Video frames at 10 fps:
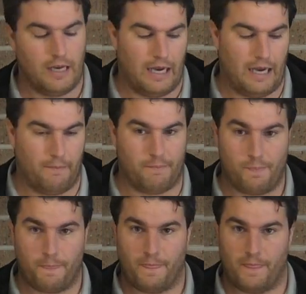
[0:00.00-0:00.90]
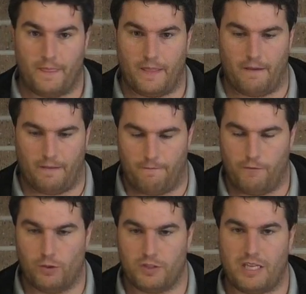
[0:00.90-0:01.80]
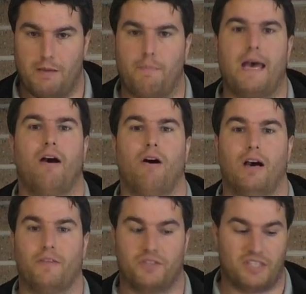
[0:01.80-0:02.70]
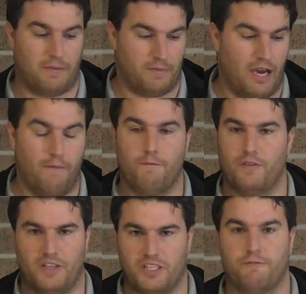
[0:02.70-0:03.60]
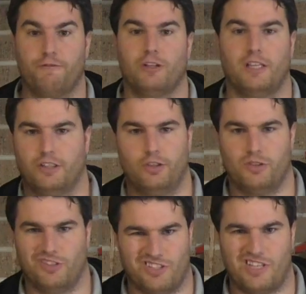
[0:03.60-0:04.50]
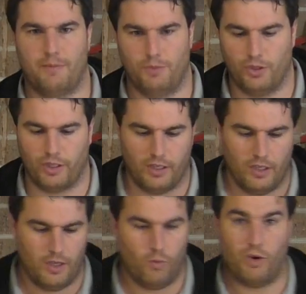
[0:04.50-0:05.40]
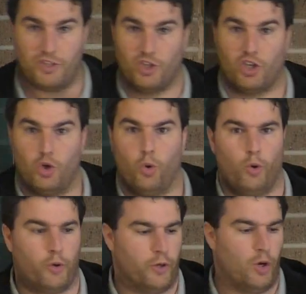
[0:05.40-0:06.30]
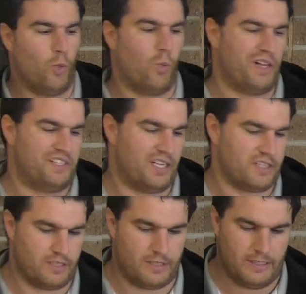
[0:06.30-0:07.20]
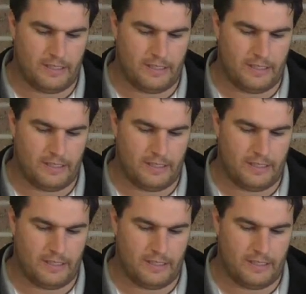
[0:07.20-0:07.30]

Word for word: Um, they, they feel the same power, the same comfort. They just feel like you're using the same unit. One's got a cord, one doesn't.